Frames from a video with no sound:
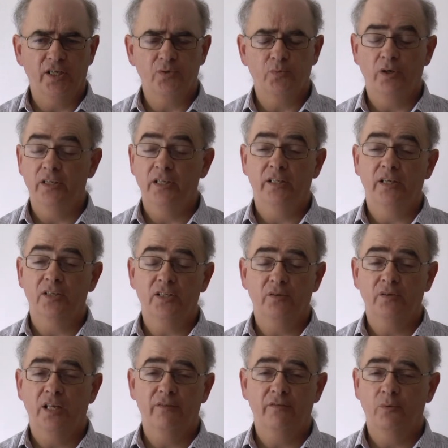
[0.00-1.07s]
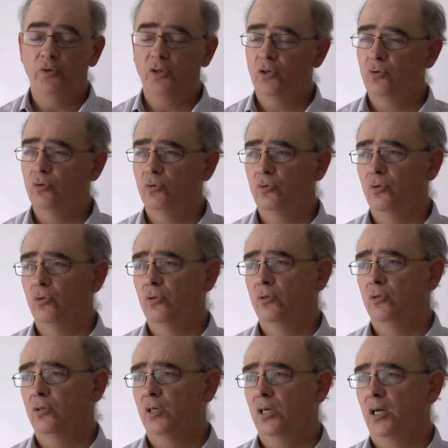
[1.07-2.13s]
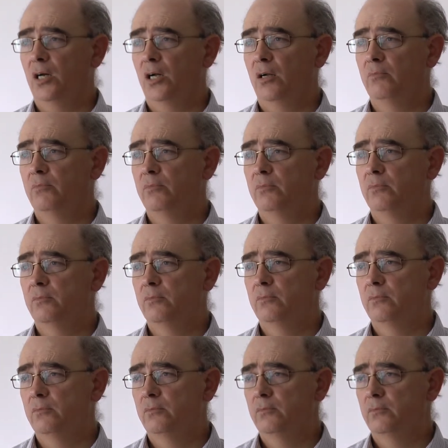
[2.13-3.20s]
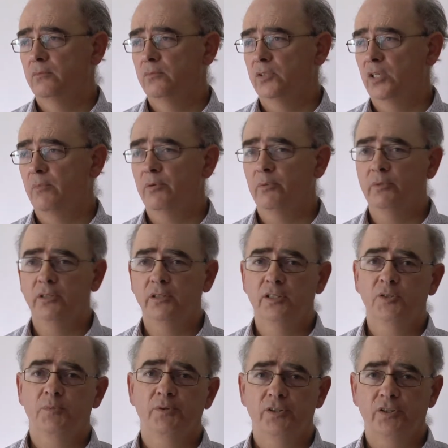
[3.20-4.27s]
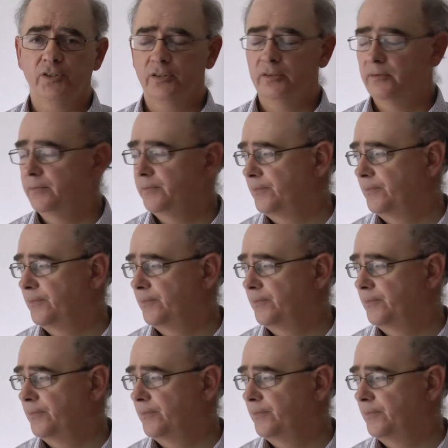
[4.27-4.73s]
his word, and he does it therefore with a cool, calm temperament and disposition.